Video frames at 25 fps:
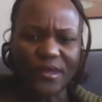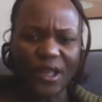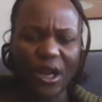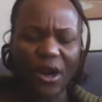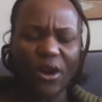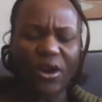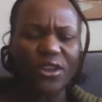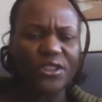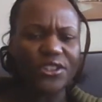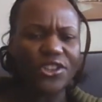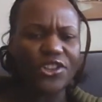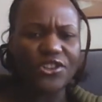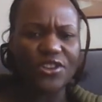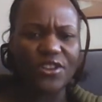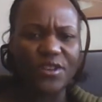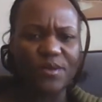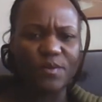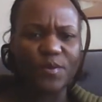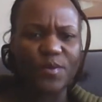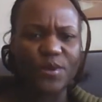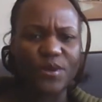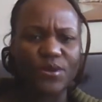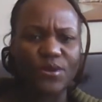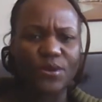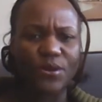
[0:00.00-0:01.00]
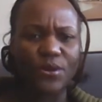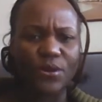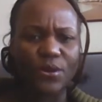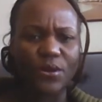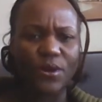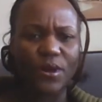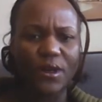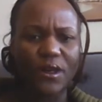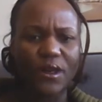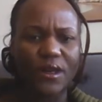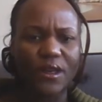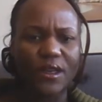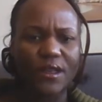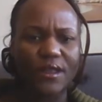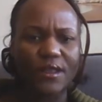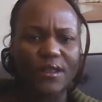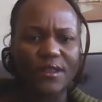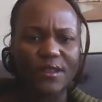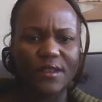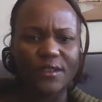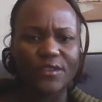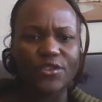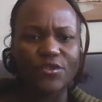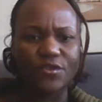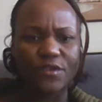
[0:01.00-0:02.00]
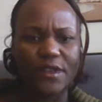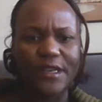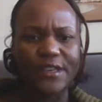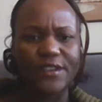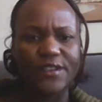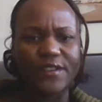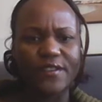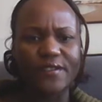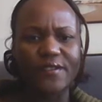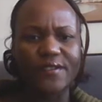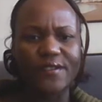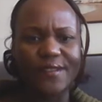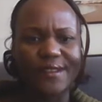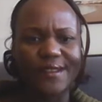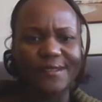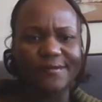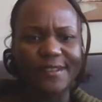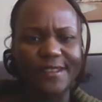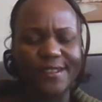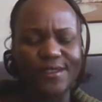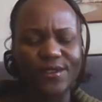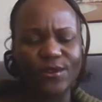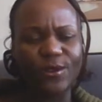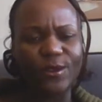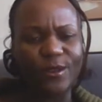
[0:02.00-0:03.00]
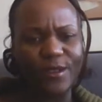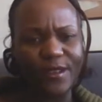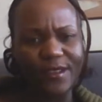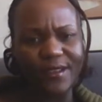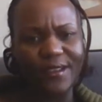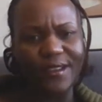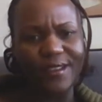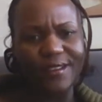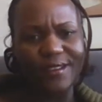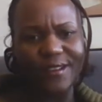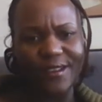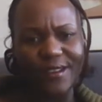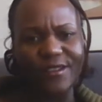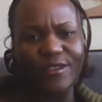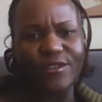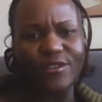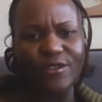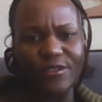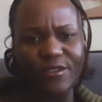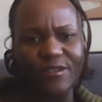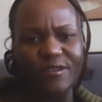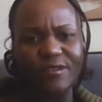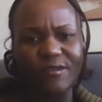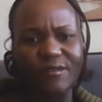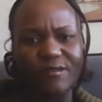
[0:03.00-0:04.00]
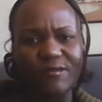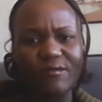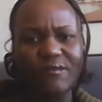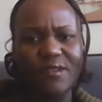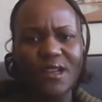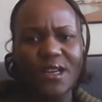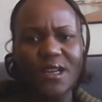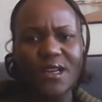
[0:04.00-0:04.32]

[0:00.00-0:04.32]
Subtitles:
hardships or situations that resulted in certain